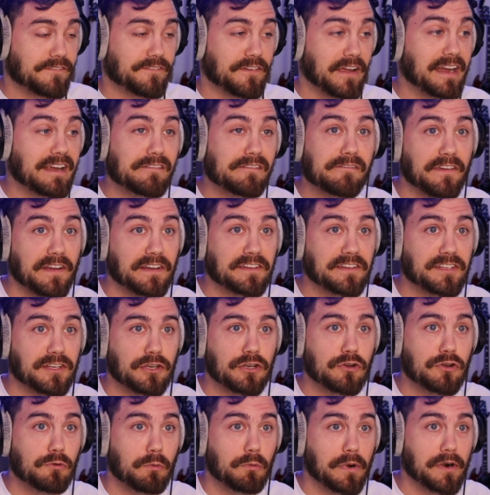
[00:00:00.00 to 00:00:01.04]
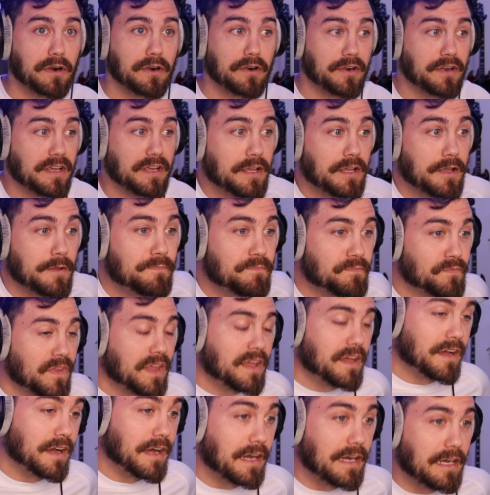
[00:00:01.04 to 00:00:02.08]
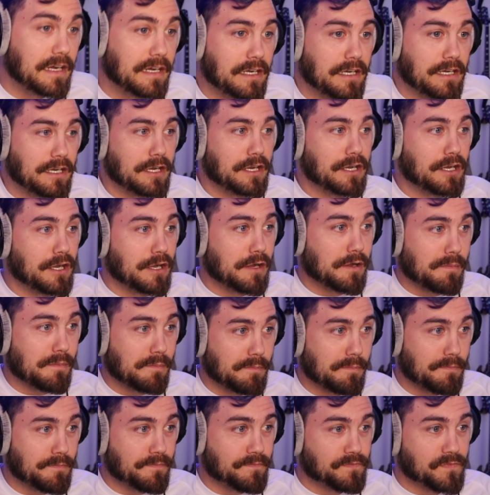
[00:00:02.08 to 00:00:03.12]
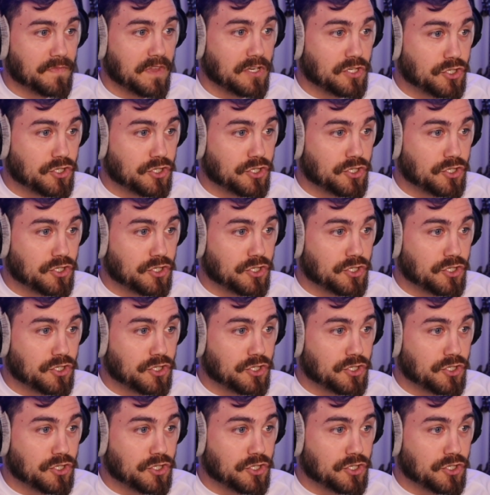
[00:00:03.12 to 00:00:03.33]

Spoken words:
I invent a new word, shlamma-lamma